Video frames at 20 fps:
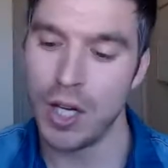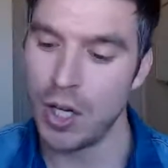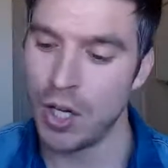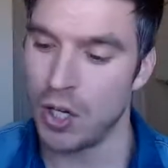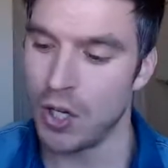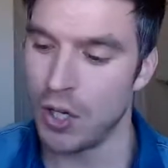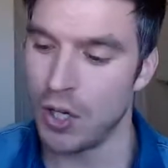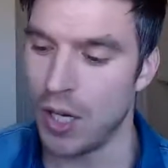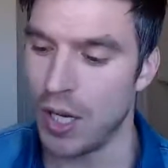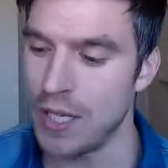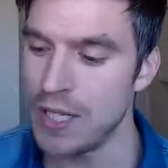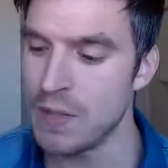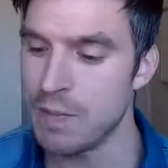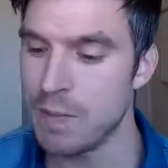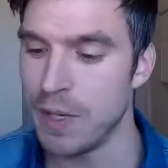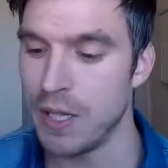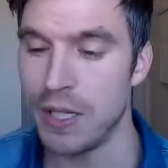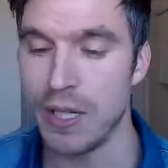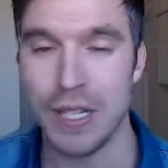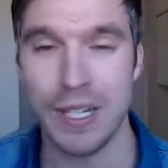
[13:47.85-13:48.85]
Her
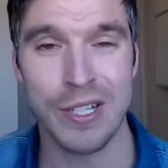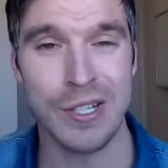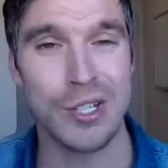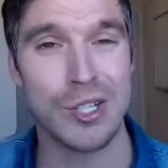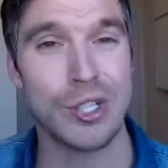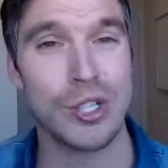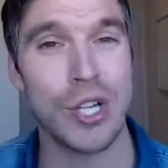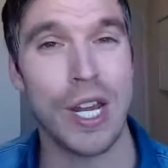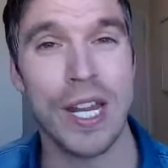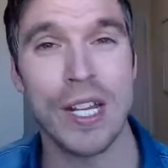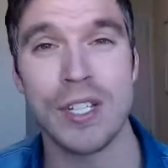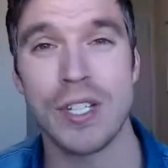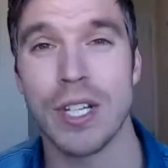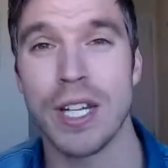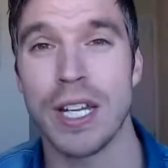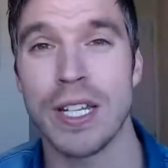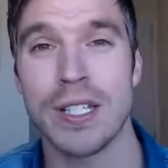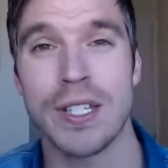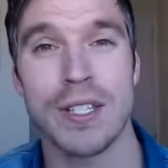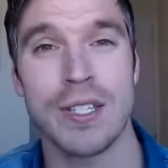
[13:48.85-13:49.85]
husband is
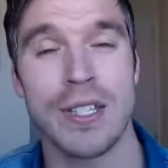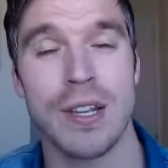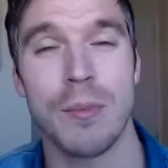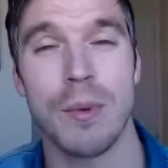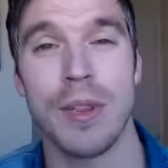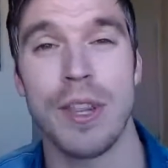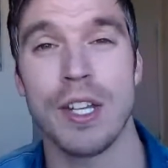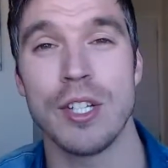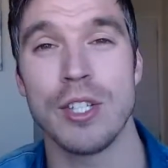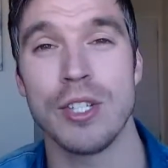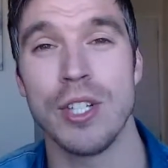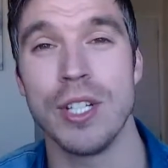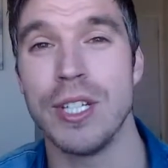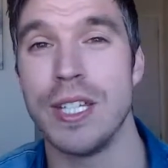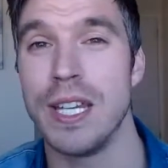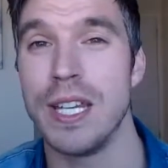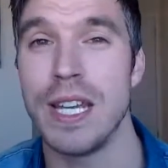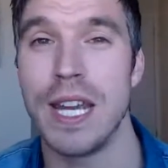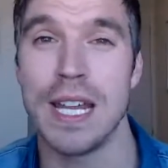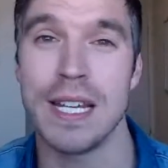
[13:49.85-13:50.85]
changing into someone that she
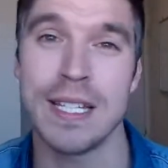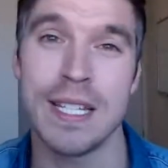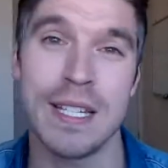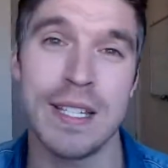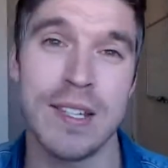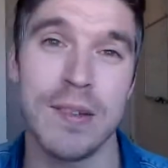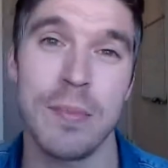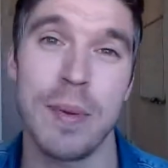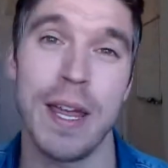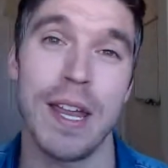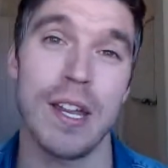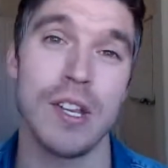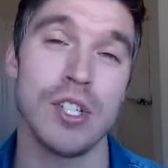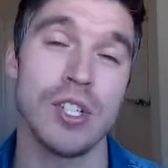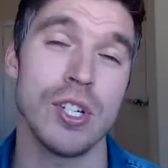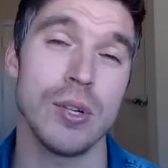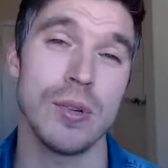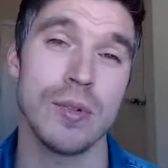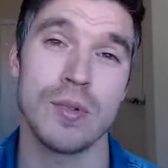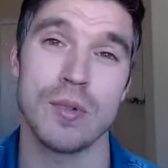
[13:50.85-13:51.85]
didn't anticipate, and
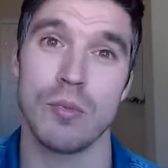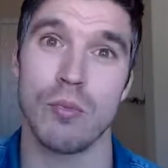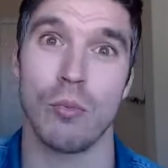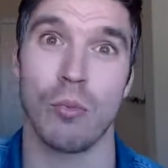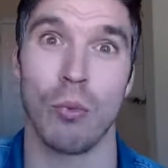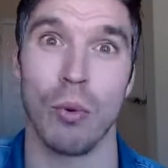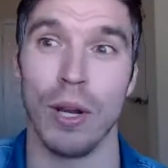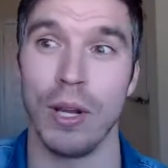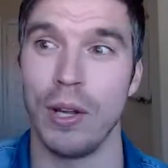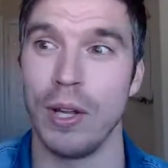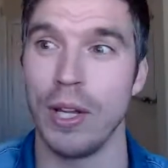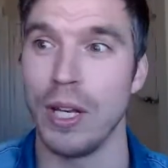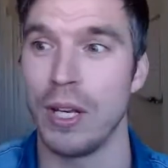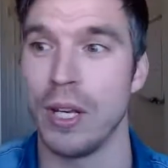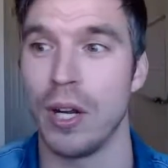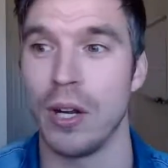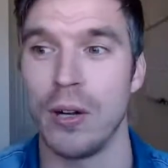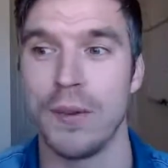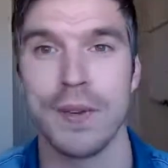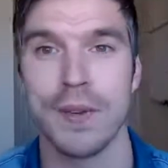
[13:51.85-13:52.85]
she was really
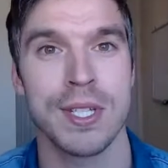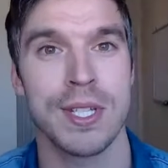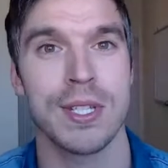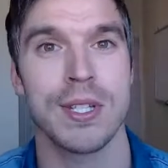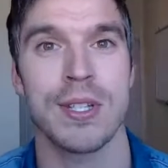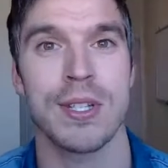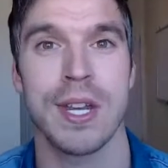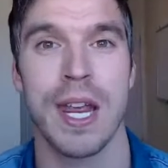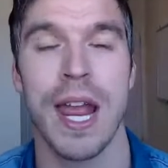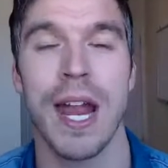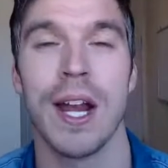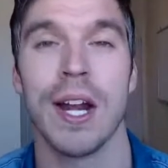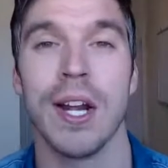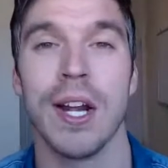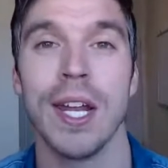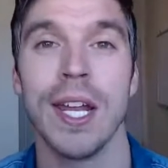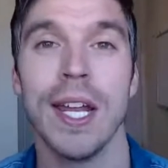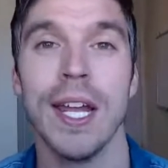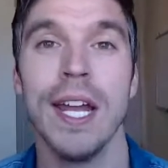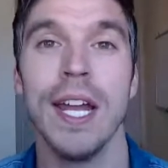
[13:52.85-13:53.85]
nervous and scared.